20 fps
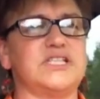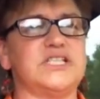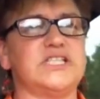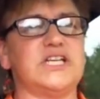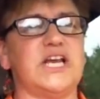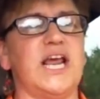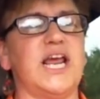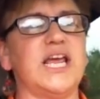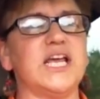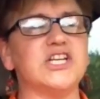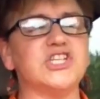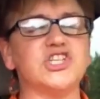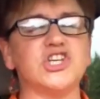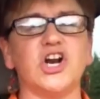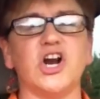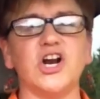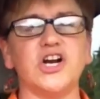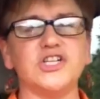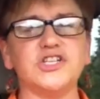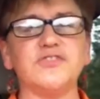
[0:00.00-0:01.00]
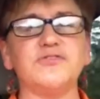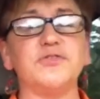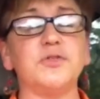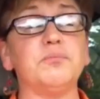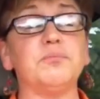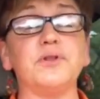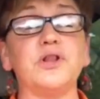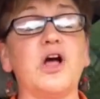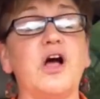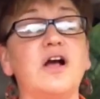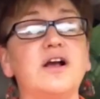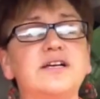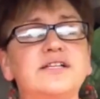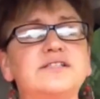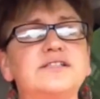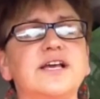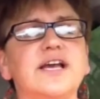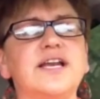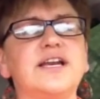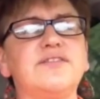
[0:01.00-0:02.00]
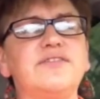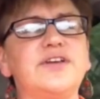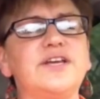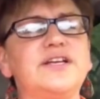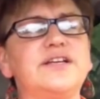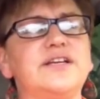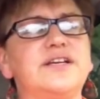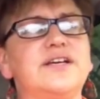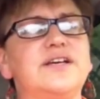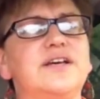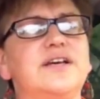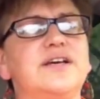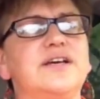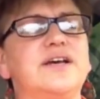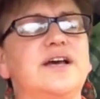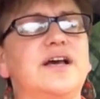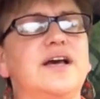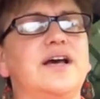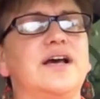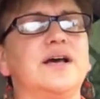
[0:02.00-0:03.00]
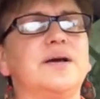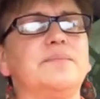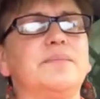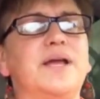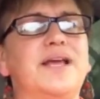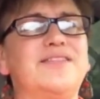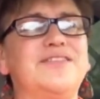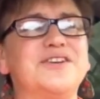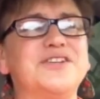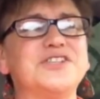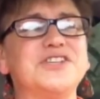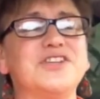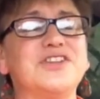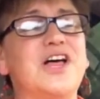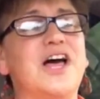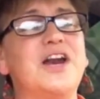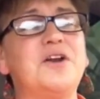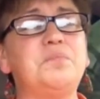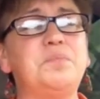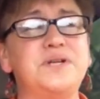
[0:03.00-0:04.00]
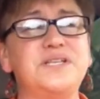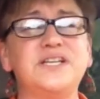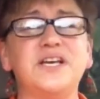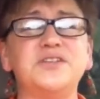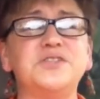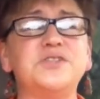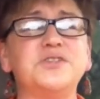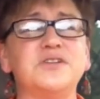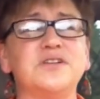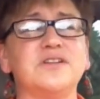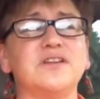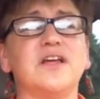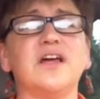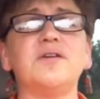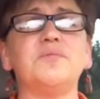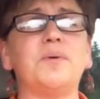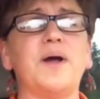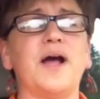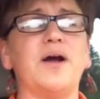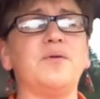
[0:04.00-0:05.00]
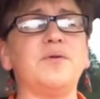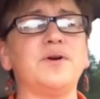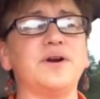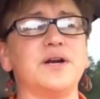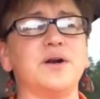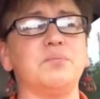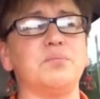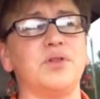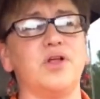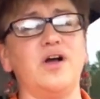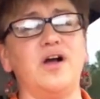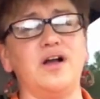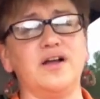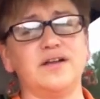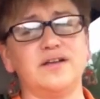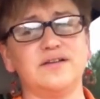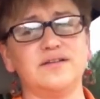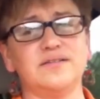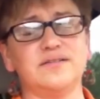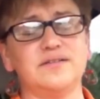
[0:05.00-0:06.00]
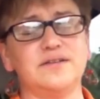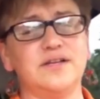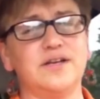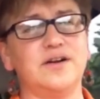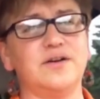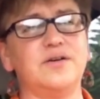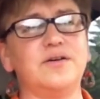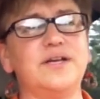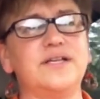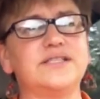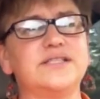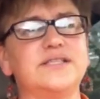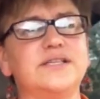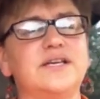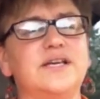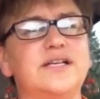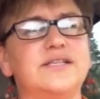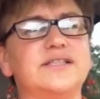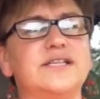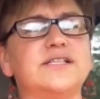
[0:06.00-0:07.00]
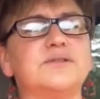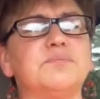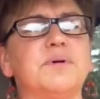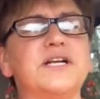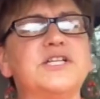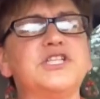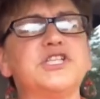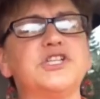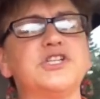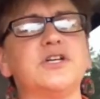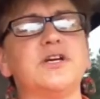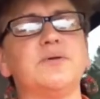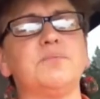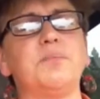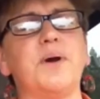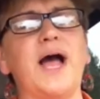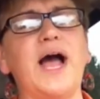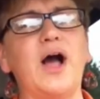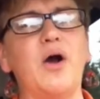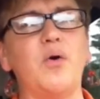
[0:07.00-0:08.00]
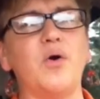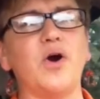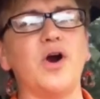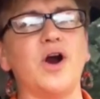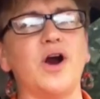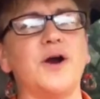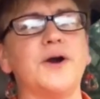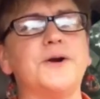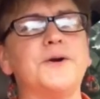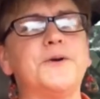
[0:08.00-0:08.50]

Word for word: taken charge of the blog side of it. And there's a lot of potential and a lot of power in a blog. You know, it's as much power